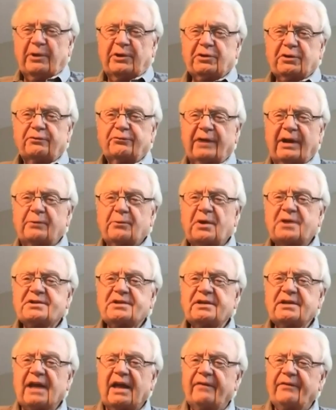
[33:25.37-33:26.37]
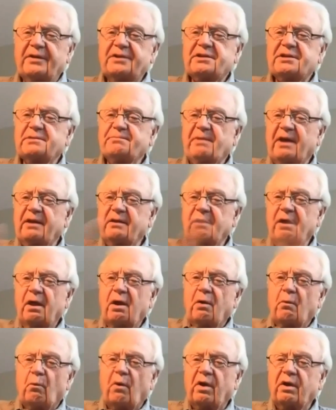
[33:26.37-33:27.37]
Richard Frederickson, and this has been
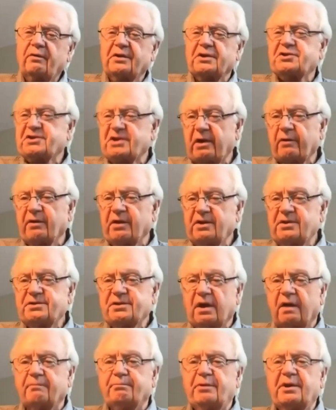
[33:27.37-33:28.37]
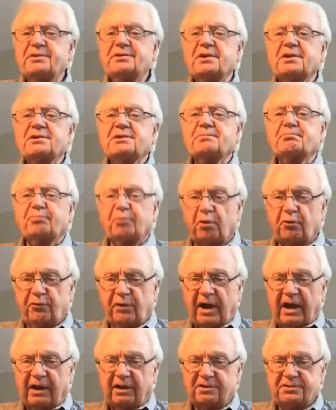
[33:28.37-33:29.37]
one of the series of Business
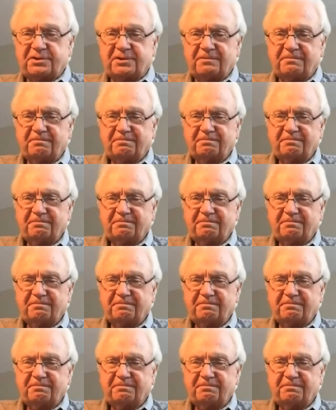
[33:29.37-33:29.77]
Profiles.